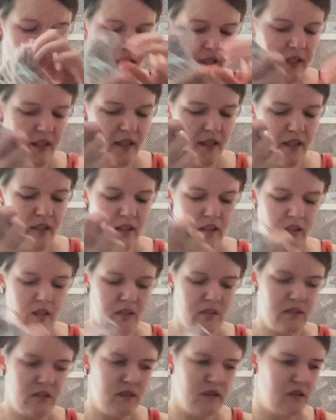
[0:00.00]

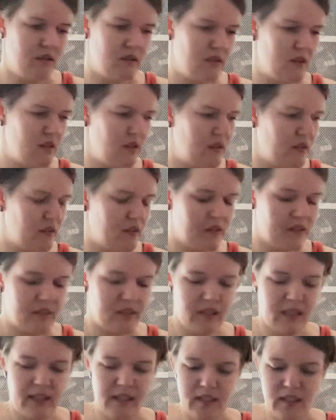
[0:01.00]
and
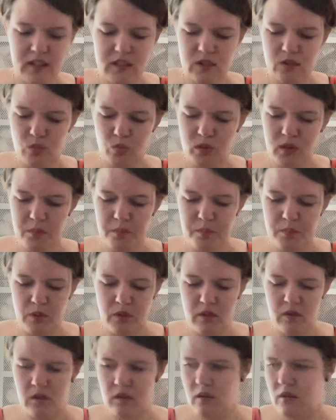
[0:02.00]
the last whip,
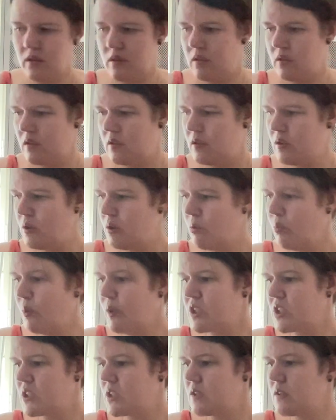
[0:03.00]

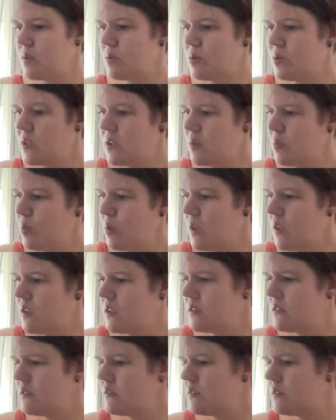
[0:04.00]
which is an older
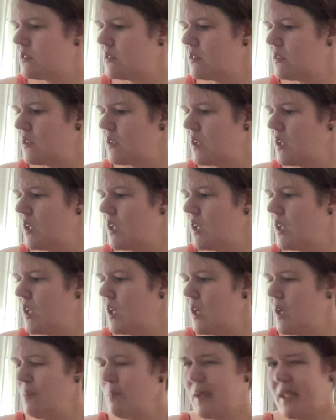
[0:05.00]
one,
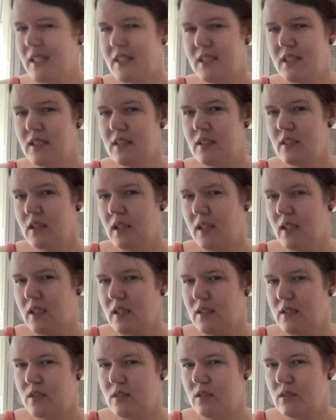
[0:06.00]
but I think
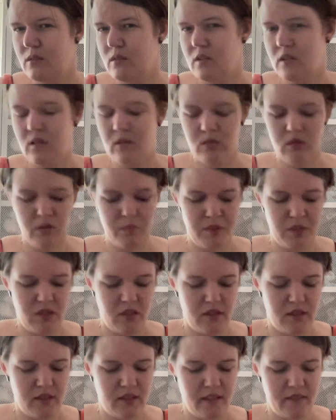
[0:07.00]
you don't know it
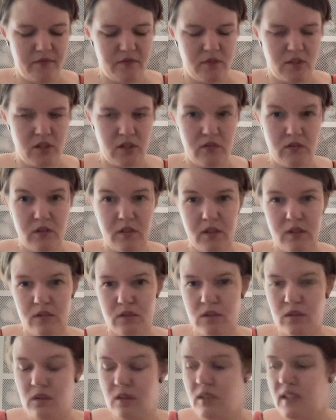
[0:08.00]
because I haven't shown it to
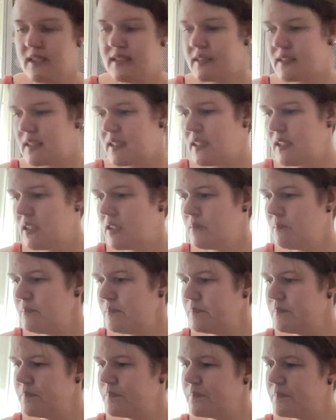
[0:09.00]
you last time,
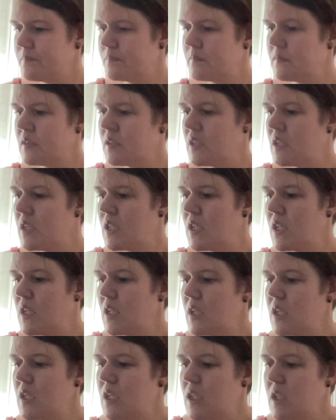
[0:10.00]

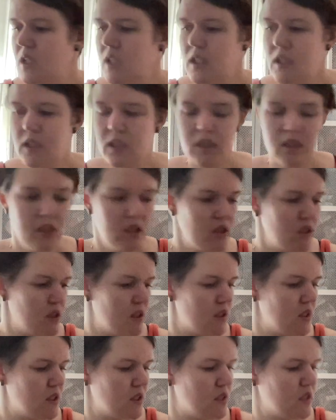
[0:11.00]

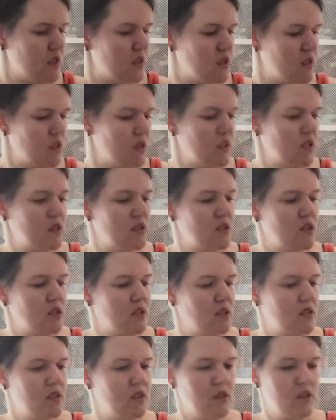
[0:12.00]
is
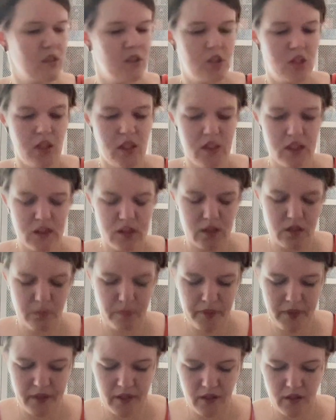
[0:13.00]
just a
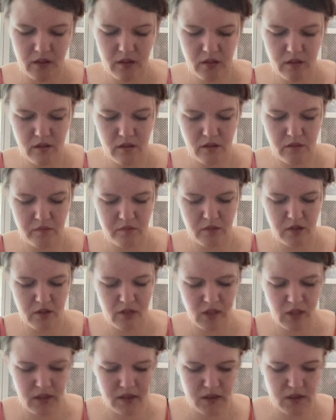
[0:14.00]
pair of
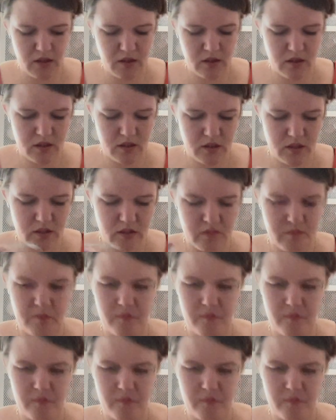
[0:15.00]
vanilla socks,